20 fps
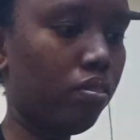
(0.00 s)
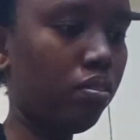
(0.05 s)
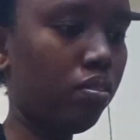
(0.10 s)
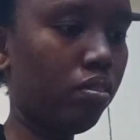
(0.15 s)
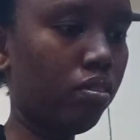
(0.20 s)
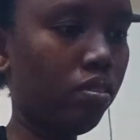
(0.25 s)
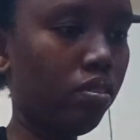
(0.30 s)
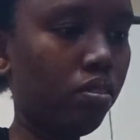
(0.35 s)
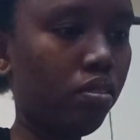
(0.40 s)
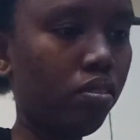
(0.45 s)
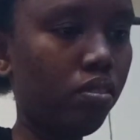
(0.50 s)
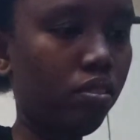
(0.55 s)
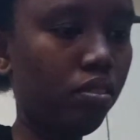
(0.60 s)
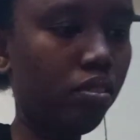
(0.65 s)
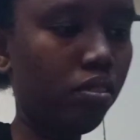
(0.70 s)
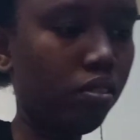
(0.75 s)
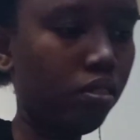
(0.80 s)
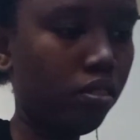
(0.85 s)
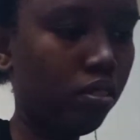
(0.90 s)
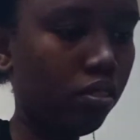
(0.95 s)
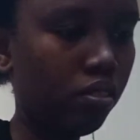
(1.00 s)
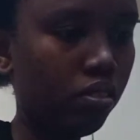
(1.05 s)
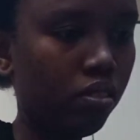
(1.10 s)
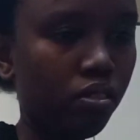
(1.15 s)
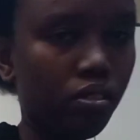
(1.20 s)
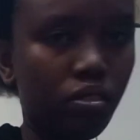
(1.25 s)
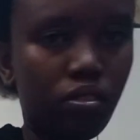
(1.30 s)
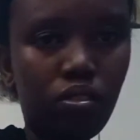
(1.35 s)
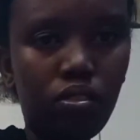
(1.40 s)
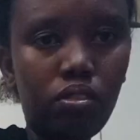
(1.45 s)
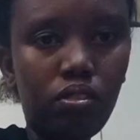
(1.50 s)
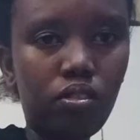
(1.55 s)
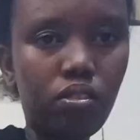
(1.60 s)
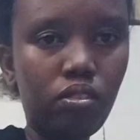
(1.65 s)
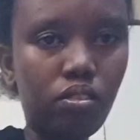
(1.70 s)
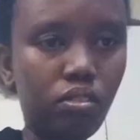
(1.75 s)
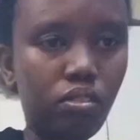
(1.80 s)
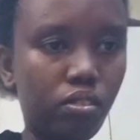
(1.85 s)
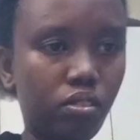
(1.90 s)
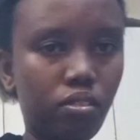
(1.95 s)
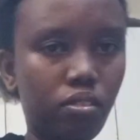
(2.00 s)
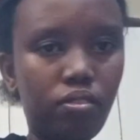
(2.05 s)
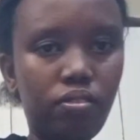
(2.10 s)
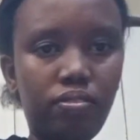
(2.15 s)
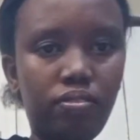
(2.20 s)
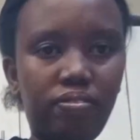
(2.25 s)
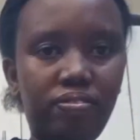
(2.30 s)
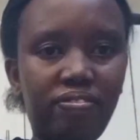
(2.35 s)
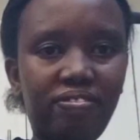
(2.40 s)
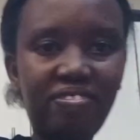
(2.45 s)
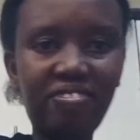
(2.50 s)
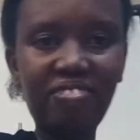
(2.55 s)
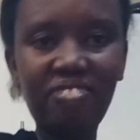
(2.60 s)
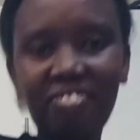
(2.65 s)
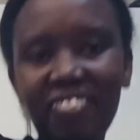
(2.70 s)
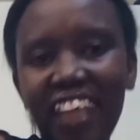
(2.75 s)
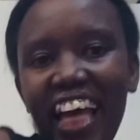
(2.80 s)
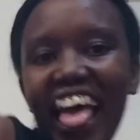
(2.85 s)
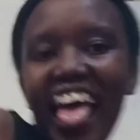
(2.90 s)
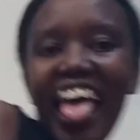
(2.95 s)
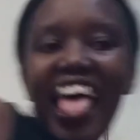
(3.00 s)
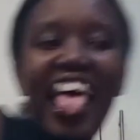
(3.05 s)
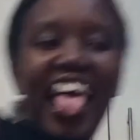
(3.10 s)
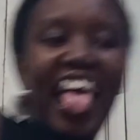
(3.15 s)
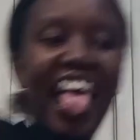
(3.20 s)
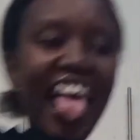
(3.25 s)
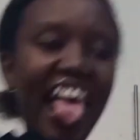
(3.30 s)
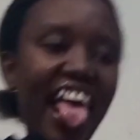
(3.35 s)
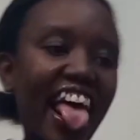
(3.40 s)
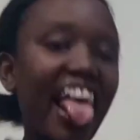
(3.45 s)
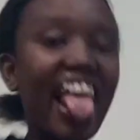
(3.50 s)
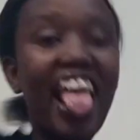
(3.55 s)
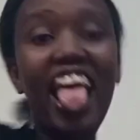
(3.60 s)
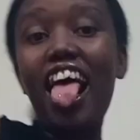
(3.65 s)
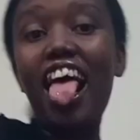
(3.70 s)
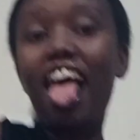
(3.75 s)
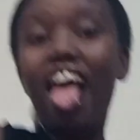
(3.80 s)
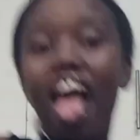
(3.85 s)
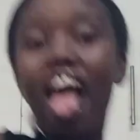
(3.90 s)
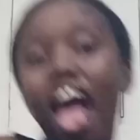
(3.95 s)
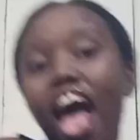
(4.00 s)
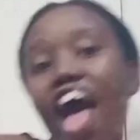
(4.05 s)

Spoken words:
go ahead and fry your